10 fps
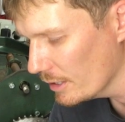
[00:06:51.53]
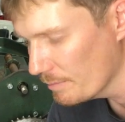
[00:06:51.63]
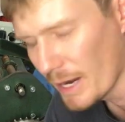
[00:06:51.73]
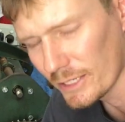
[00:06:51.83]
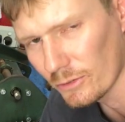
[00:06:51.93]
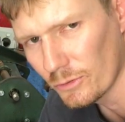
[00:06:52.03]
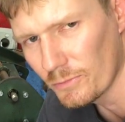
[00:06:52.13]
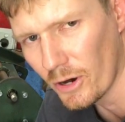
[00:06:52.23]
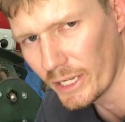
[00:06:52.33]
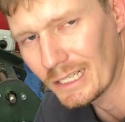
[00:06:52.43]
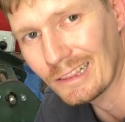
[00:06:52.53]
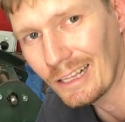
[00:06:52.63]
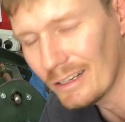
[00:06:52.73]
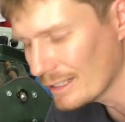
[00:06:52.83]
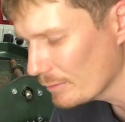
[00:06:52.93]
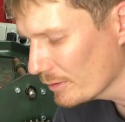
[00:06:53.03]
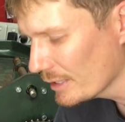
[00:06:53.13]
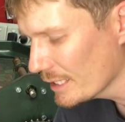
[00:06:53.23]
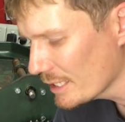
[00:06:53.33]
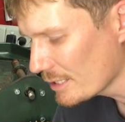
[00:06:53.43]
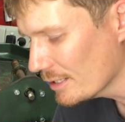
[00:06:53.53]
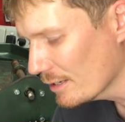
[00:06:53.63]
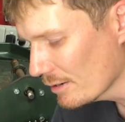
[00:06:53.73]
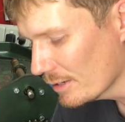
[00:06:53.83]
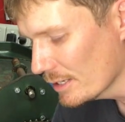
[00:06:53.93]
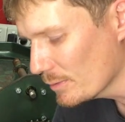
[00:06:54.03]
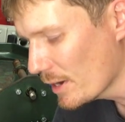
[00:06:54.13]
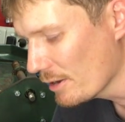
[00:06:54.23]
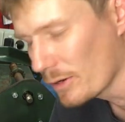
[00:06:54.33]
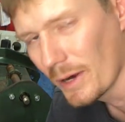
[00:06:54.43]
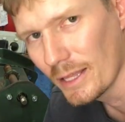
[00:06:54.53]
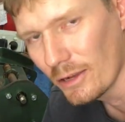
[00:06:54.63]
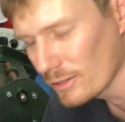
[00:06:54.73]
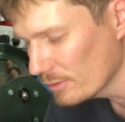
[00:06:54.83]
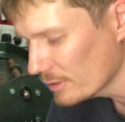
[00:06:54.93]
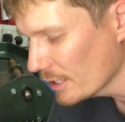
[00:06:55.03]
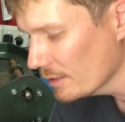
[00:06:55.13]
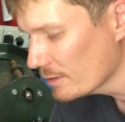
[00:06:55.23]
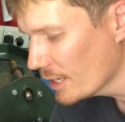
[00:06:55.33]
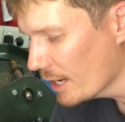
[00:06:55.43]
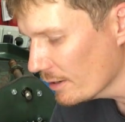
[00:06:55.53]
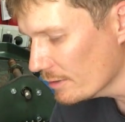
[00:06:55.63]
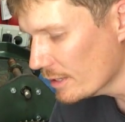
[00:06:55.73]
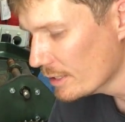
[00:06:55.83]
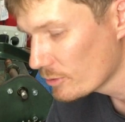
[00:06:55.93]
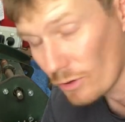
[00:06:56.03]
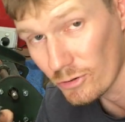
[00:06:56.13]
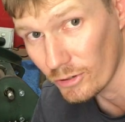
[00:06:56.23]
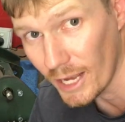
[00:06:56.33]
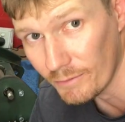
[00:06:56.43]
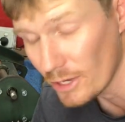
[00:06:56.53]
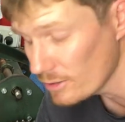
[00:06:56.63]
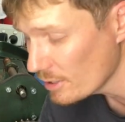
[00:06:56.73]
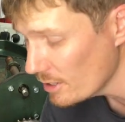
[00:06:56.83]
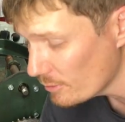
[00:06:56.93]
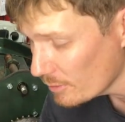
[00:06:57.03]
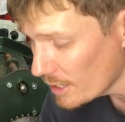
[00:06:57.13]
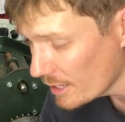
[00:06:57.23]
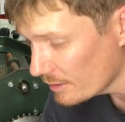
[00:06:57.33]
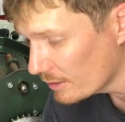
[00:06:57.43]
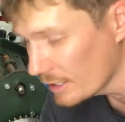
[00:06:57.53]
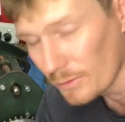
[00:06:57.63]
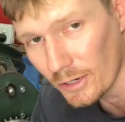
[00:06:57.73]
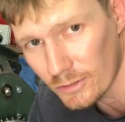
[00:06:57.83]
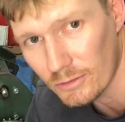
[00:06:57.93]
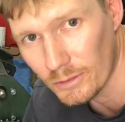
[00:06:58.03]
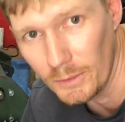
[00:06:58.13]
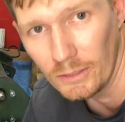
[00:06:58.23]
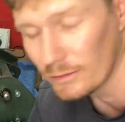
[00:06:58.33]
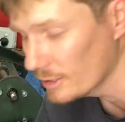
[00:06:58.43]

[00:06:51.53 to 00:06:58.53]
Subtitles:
It makes an almighty clunk. What that's actually doing is wearing away those little teeth. So it's crucial to have those teeth. Without it, the gear won't spin.